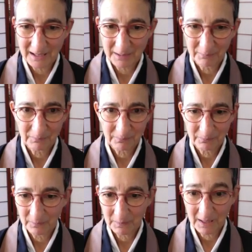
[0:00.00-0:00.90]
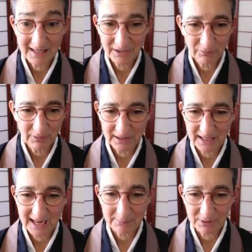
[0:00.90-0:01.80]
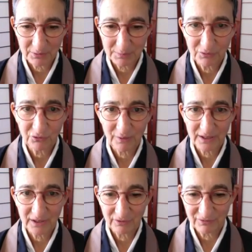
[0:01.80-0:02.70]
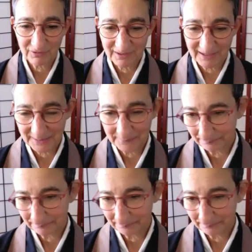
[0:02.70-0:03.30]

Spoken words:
I'm again really happy to be joining you today.